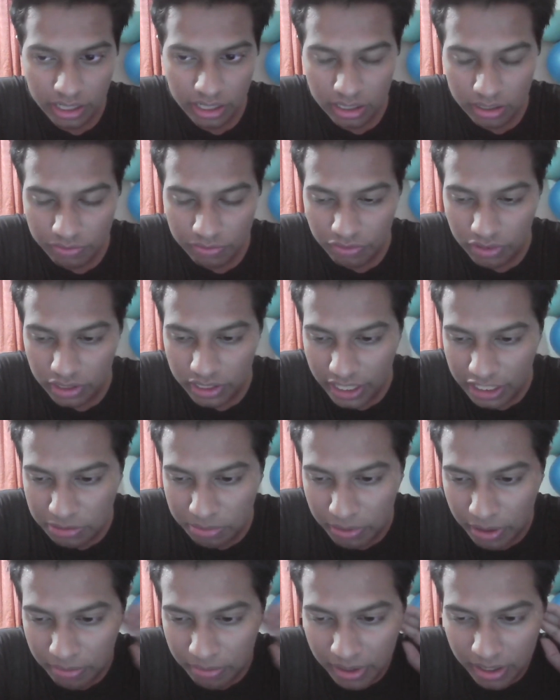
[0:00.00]
for the
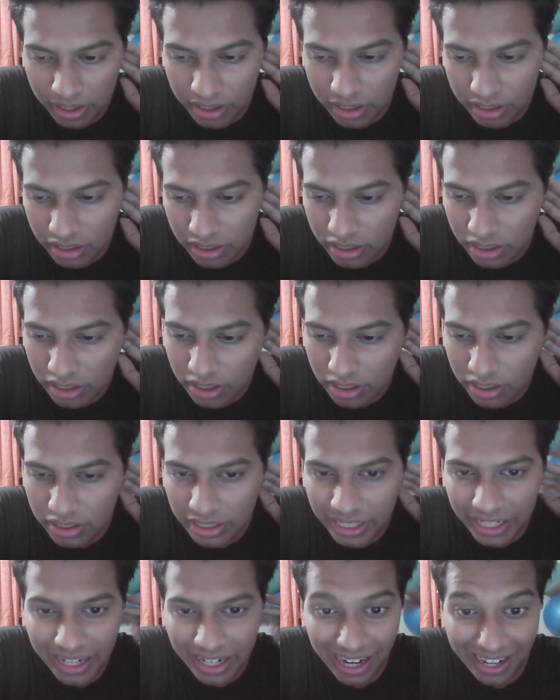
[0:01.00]
experiment, they
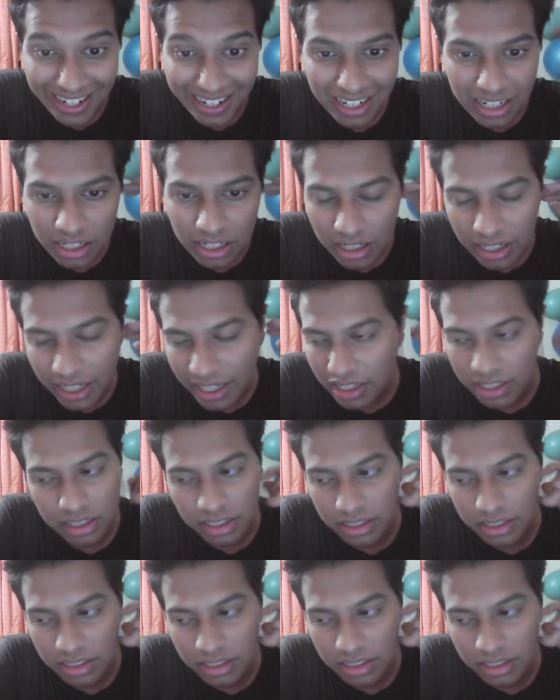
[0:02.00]
died. Like,